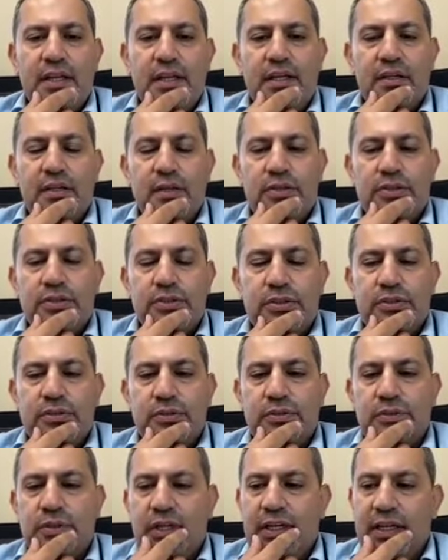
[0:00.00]
close
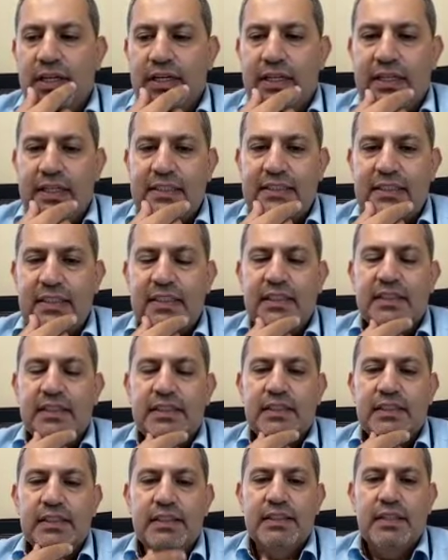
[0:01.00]
to
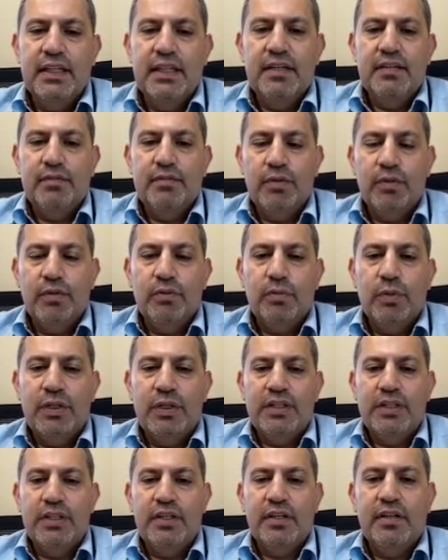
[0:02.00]
Lexington for 1
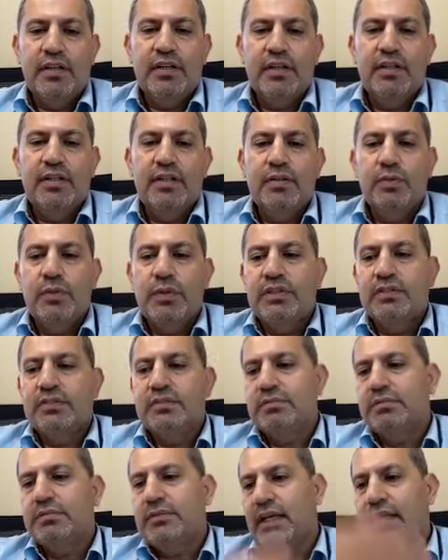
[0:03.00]
year, and then went
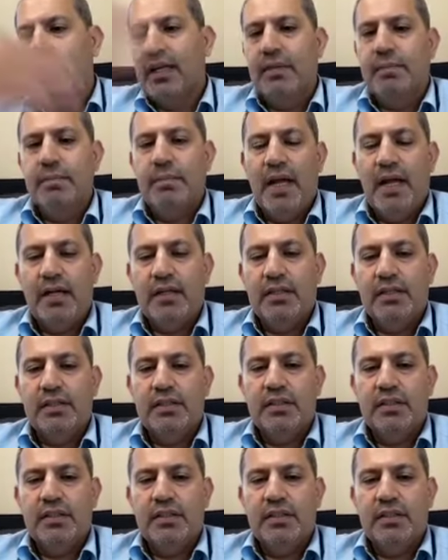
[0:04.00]
again back